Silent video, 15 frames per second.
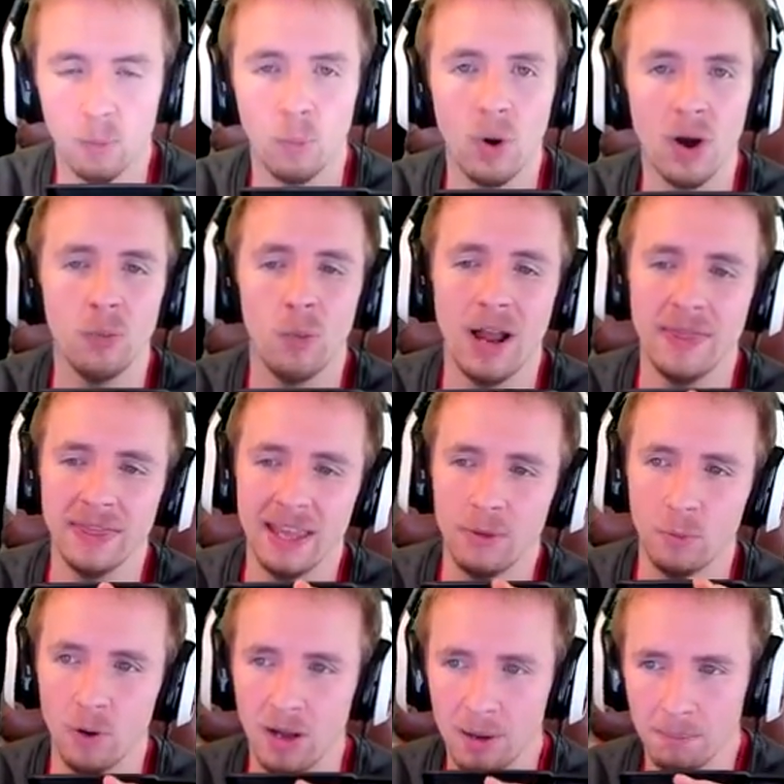were when there
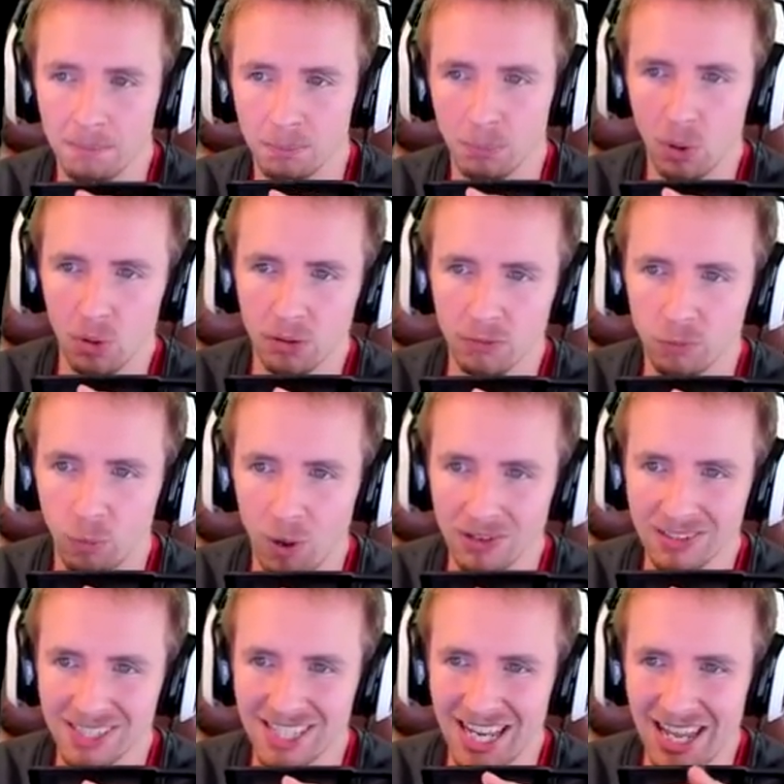were more of
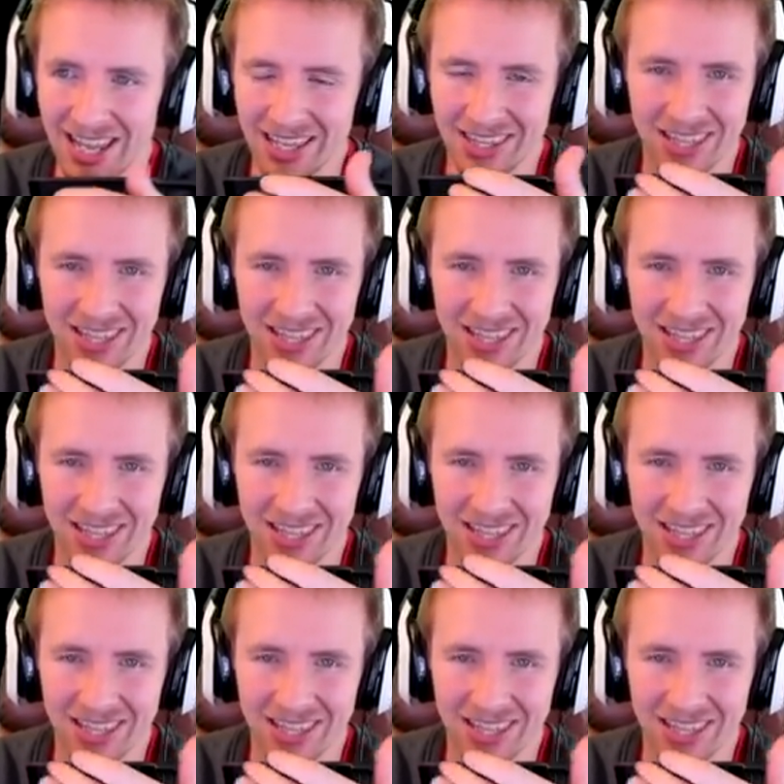one tier